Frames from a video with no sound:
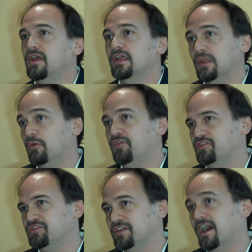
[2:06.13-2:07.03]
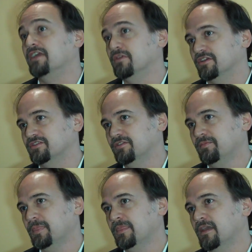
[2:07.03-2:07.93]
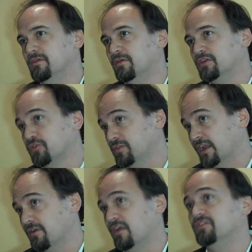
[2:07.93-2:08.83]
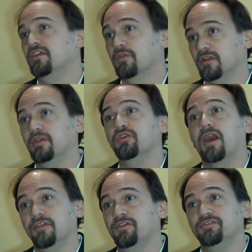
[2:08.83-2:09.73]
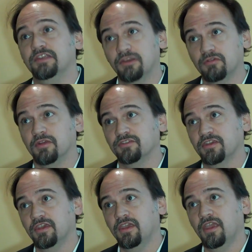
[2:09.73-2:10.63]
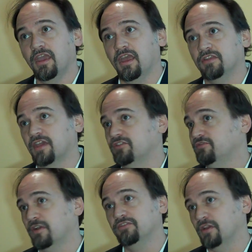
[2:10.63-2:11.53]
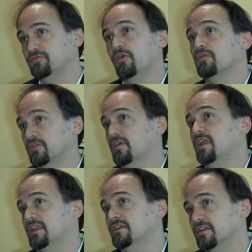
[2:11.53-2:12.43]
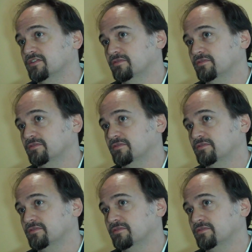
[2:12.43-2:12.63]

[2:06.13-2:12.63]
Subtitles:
low efficiency, high risk. And we want to turn that around and say, we're going to make you high efficiency, low risk. And it's actually fairly straightforward with the right analytics.